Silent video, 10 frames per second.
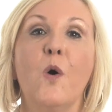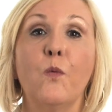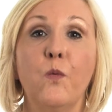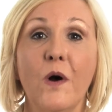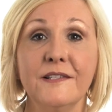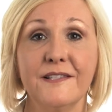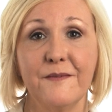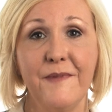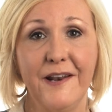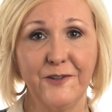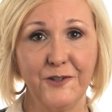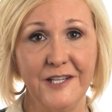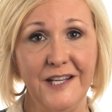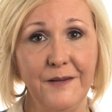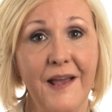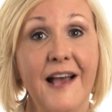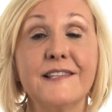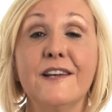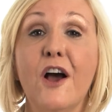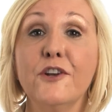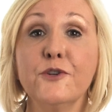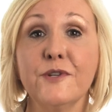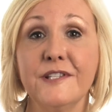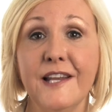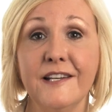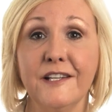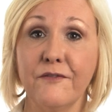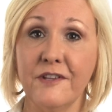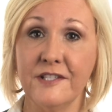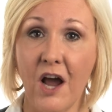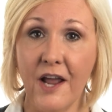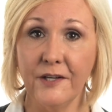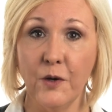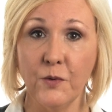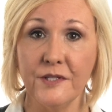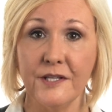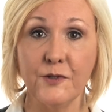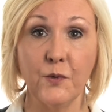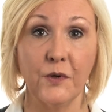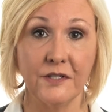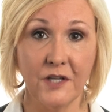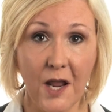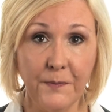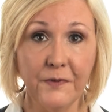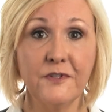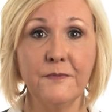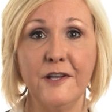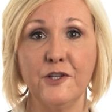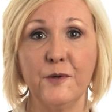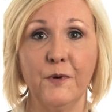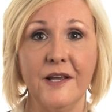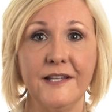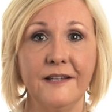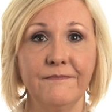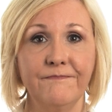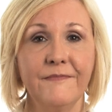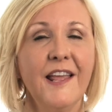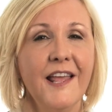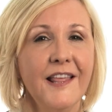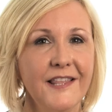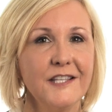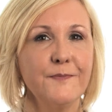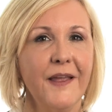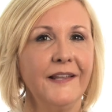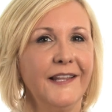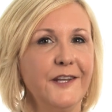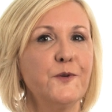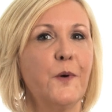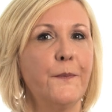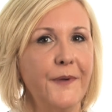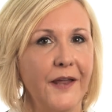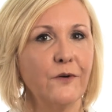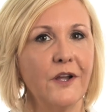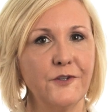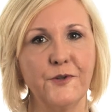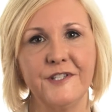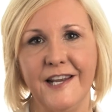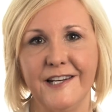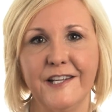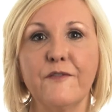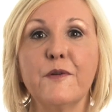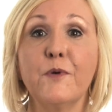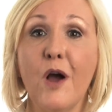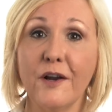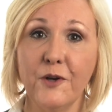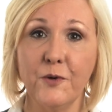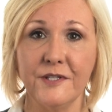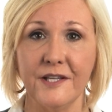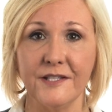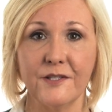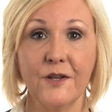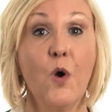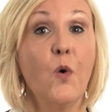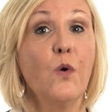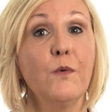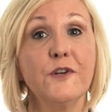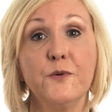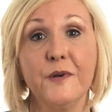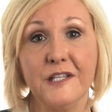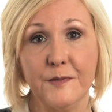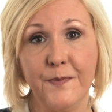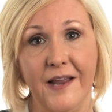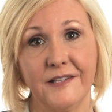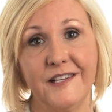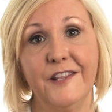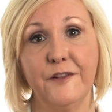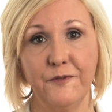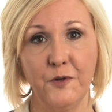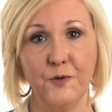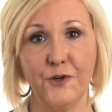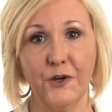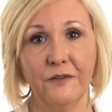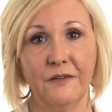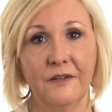Once the medical team has an understanding of the diagnosis or type of dementia present, this may lead to a better understanding of the prognosis or what to expect in the future.